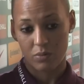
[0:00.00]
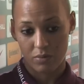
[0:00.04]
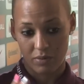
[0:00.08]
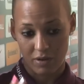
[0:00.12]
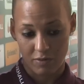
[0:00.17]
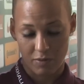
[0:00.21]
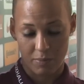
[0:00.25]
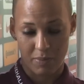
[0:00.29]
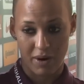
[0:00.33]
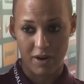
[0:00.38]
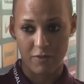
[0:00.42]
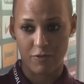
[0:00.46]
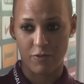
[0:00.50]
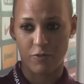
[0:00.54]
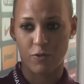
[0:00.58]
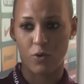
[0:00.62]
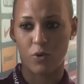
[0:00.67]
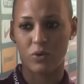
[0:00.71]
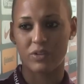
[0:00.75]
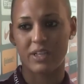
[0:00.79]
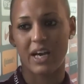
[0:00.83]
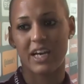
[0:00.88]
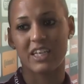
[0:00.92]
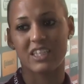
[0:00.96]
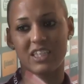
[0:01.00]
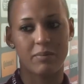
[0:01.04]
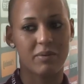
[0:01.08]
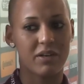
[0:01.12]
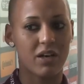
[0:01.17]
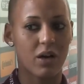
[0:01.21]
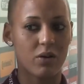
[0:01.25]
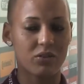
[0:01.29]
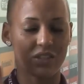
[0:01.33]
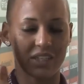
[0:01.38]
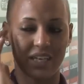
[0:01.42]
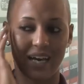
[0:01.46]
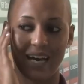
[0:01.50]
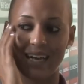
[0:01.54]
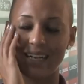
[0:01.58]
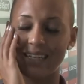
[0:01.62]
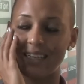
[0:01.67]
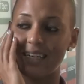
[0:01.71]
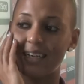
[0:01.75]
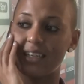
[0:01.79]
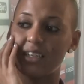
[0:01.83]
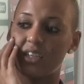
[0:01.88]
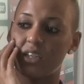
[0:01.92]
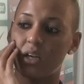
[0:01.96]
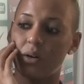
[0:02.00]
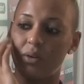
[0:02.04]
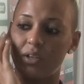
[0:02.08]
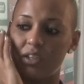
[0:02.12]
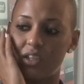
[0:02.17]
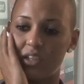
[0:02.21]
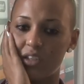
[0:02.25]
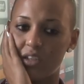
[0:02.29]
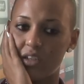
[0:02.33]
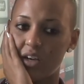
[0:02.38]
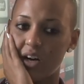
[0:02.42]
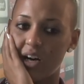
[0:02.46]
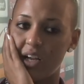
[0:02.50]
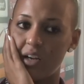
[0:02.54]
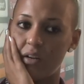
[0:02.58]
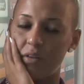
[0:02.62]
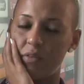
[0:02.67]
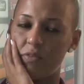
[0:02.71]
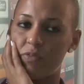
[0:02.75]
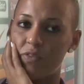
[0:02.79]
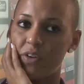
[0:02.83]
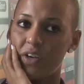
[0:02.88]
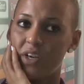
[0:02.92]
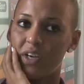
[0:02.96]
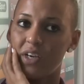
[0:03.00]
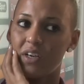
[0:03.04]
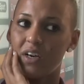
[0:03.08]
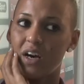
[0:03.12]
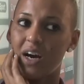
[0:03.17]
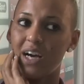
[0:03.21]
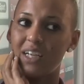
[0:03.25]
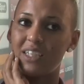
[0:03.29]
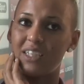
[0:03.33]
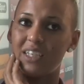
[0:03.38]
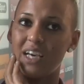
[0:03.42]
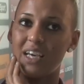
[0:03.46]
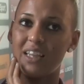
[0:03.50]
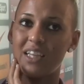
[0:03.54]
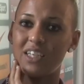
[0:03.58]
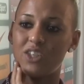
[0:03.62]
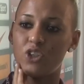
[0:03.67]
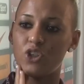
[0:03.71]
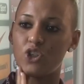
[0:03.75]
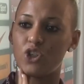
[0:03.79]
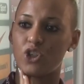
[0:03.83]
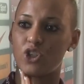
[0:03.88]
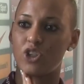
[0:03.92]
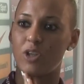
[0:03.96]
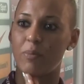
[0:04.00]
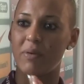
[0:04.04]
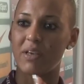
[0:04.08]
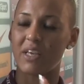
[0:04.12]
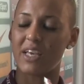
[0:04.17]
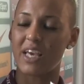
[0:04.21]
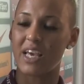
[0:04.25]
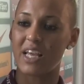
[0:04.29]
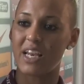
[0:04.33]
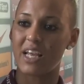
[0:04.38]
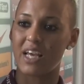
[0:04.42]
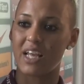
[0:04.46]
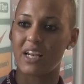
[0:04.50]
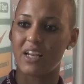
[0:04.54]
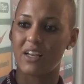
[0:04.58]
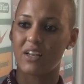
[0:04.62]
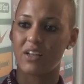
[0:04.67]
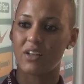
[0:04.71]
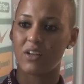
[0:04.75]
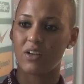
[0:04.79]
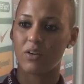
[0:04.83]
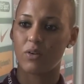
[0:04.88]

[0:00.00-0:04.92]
we have a break for 4 days and then we go to Canada. So it's kind of, I'd say this is just the beginning.